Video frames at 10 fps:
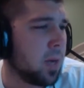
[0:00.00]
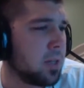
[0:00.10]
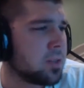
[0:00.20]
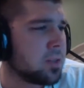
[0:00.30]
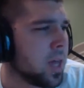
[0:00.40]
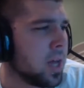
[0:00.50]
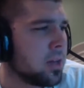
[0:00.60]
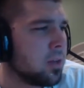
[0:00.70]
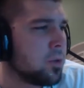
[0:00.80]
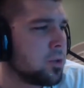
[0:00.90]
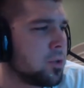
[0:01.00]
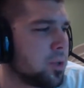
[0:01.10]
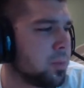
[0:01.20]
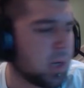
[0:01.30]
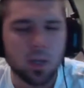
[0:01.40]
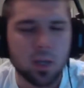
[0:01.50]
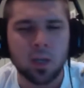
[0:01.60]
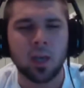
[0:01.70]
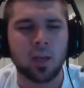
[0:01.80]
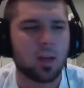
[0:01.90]
do that in the future, but
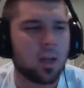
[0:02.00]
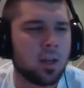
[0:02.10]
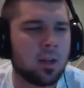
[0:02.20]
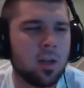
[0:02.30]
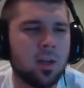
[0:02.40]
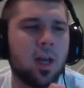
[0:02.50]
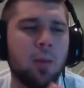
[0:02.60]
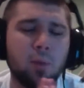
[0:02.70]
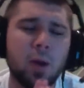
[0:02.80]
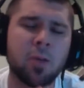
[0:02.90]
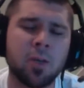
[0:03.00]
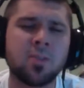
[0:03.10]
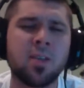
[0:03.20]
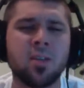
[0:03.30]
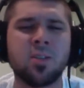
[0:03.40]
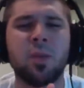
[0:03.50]
again, and I'm probably going to say this many more